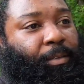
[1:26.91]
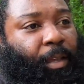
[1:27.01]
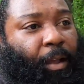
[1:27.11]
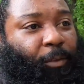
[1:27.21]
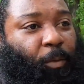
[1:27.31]

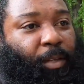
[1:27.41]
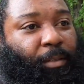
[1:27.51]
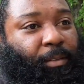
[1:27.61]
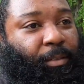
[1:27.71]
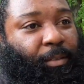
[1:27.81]
take off the
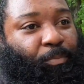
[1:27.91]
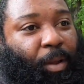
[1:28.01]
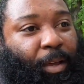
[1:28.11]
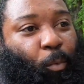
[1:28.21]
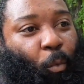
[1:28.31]
wheels,
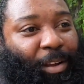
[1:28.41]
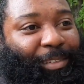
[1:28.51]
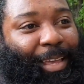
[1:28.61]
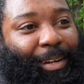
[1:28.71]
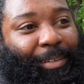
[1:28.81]
probably one
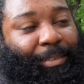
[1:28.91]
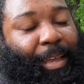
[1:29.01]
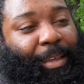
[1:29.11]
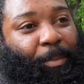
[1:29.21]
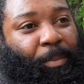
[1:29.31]
side at a
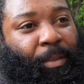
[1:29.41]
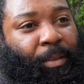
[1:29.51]
time,